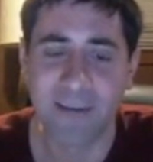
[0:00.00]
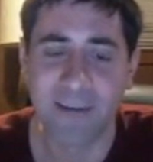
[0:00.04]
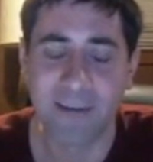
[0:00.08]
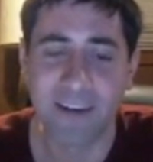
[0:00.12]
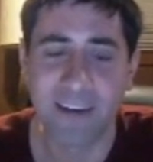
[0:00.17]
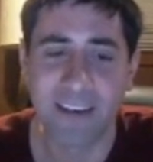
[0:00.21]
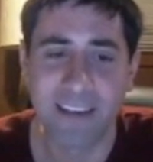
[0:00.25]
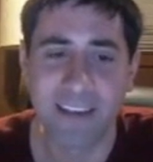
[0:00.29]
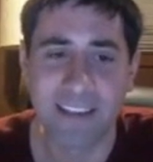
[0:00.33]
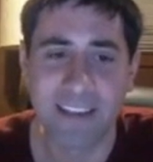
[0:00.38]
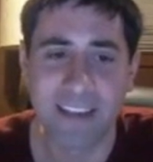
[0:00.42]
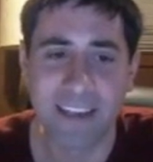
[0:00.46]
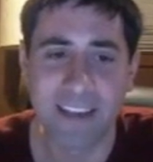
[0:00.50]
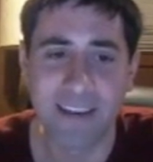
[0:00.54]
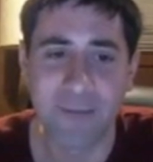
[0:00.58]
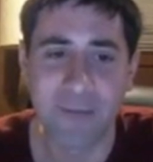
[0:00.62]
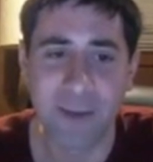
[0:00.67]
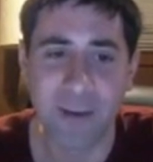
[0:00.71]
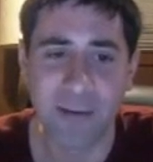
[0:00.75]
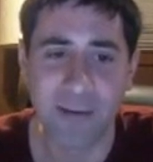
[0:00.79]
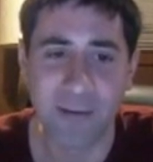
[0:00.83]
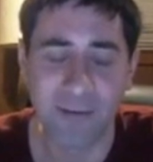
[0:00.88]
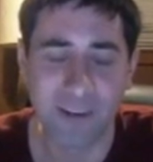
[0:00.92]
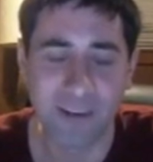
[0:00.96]
Everyone can see the
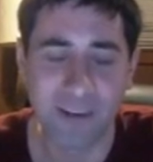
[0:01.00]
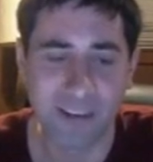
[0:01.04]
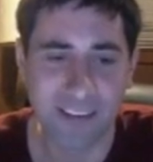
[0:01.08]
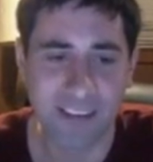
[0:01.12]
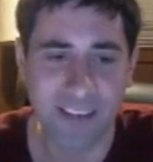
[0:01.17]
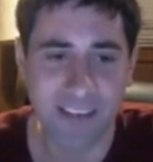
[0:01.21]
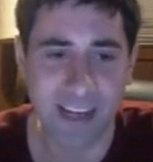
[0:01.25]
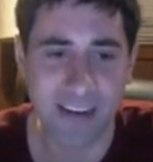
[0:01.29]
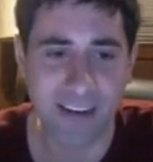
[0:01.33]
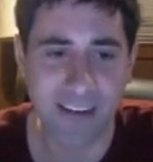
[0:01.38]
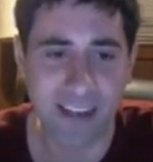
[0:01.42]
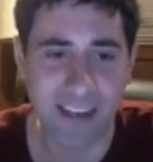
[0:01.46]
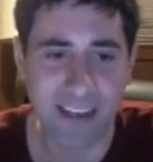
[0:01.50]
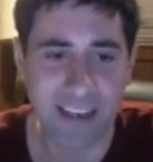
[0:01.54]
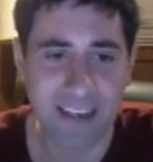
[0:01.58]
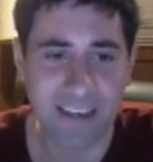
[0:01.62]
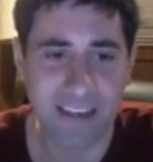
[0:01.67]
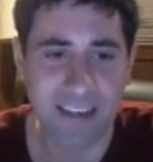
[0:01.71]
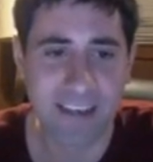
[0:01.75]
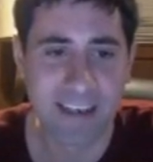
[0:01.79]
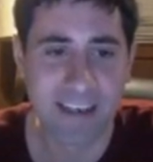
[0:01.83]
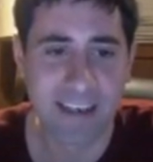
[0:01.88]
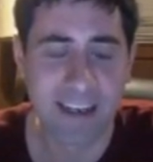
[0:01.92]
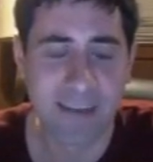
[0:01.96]
pink wards
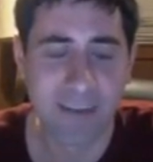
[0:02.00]
nowadays,